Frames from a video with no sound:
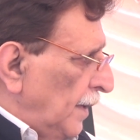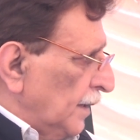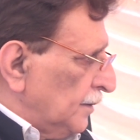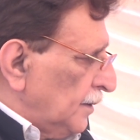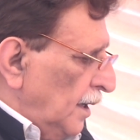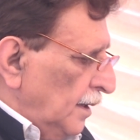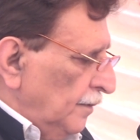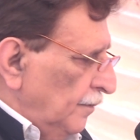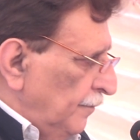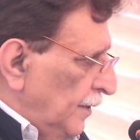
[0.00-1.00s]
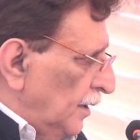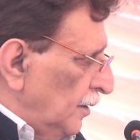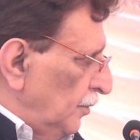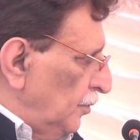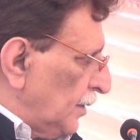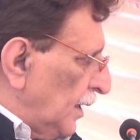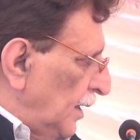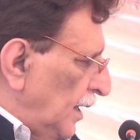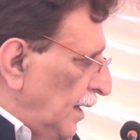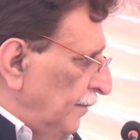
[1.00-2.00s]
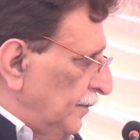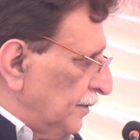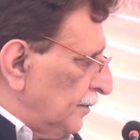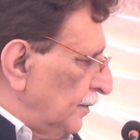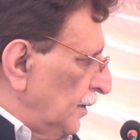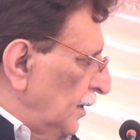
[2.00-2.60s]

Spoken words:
Pakistan where you can have this